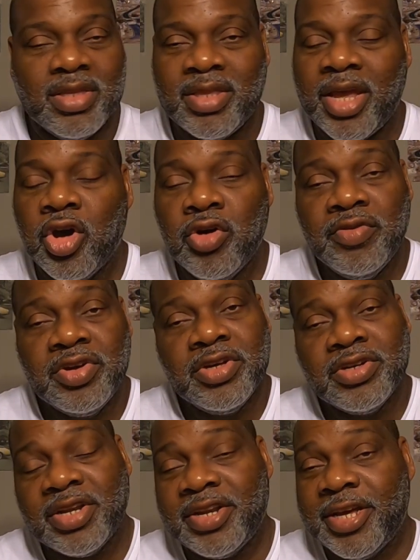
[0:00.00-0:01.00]
they
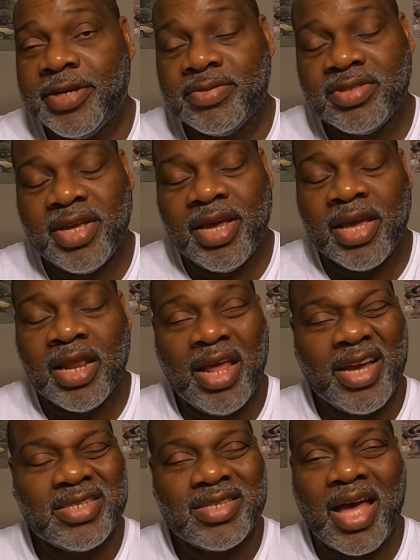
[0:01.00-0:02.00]
overcooked the damn steak. And
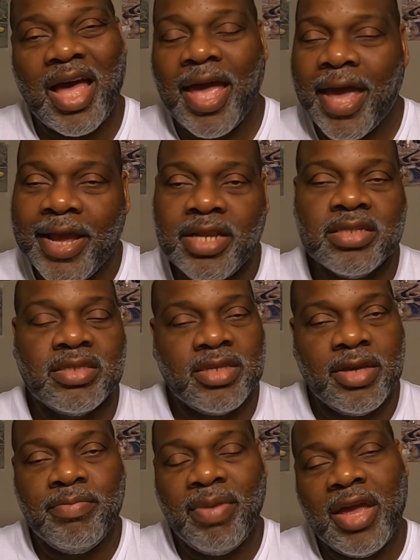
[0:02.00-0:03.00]
like I said, I hate to
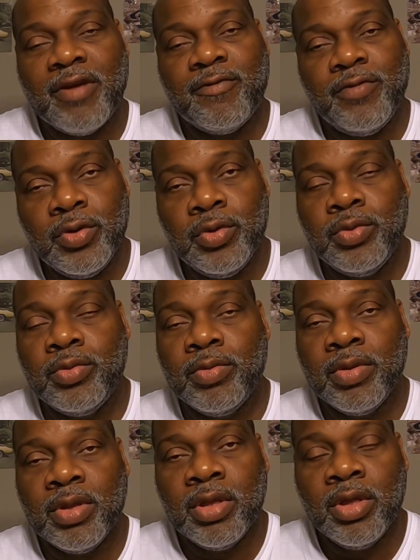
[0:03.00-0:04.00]
send back food,